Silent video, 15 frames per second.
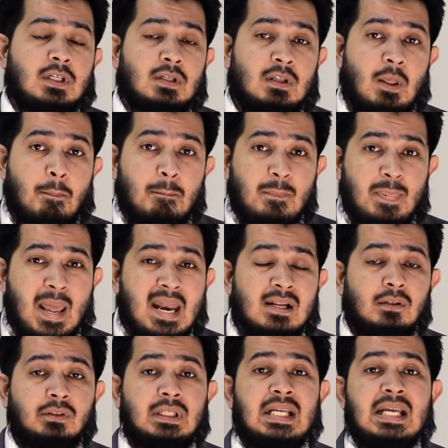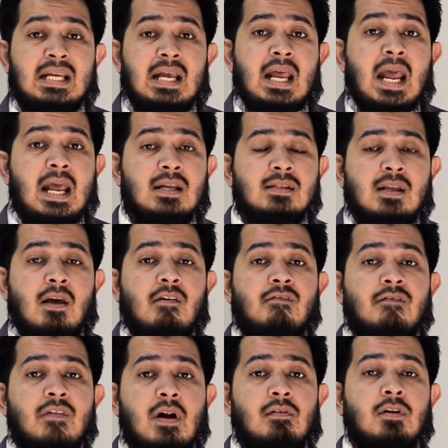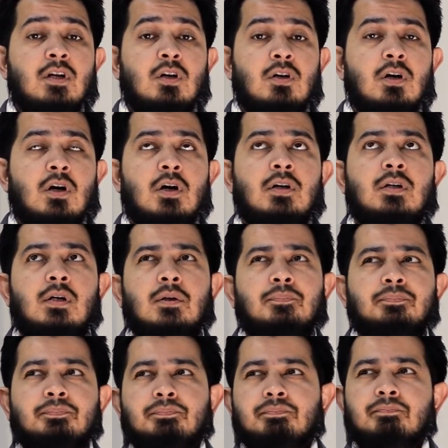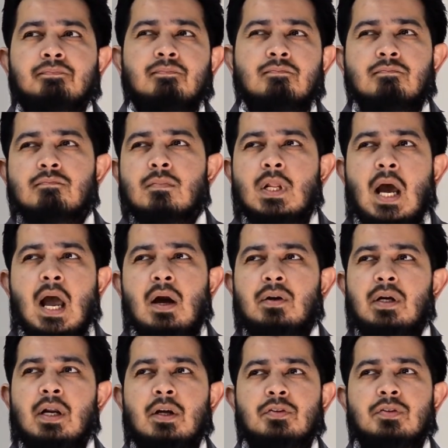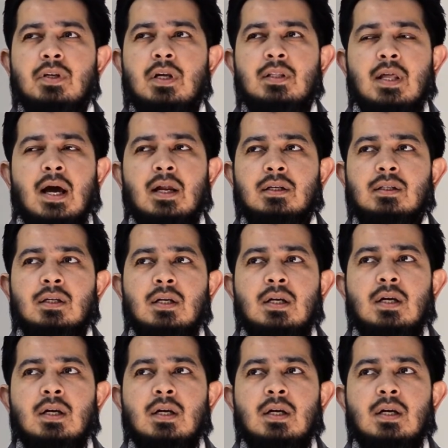The penalty is a very good, how can I say that?